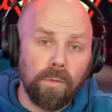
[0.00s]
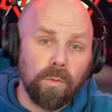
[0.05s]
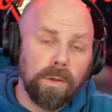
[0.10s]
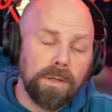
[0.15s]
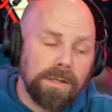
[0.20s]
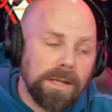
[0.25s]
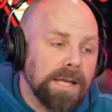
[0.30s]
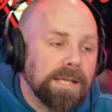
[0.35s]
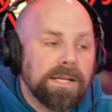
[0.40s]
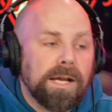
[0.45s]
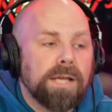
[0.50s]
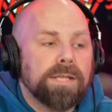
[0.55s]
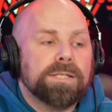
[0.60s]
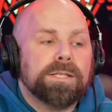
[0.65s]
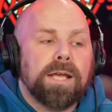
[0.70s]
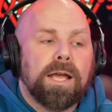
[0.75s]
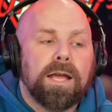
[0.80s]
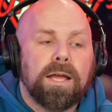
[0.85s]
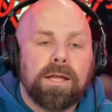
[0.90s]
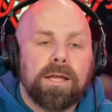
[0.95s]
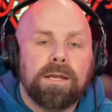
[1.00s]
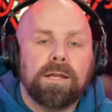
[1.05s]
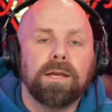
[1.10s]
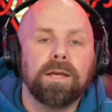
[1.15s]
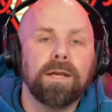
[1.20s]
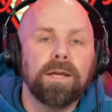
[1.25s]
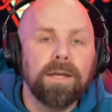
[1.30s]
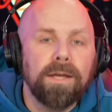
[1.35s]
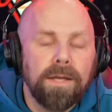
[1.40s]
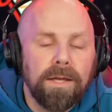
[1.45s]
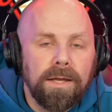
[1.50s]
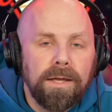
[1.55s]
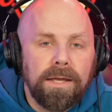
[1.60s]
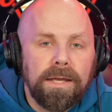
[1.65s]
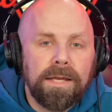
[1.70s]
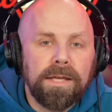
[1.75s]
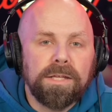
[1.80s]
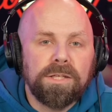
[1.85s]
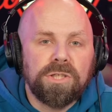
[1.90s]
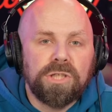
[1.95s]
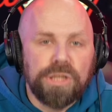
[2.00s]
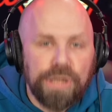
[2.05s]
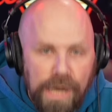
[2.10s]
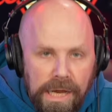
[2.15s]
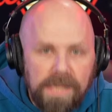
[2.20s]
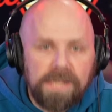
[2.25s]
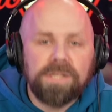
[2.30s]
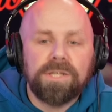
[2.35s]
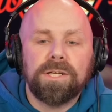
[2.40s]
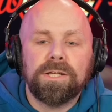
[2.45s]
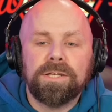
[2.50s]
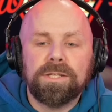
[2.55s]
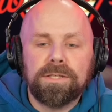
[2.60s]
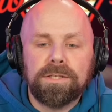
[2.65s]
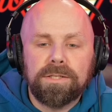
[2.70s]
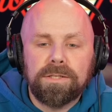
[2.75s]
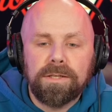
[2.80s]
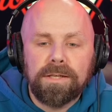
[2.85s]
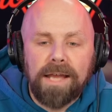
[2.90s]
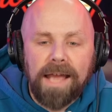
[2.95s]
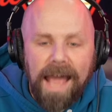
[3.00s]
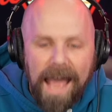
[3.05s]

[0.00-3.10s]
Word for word: Well, like I said, it changes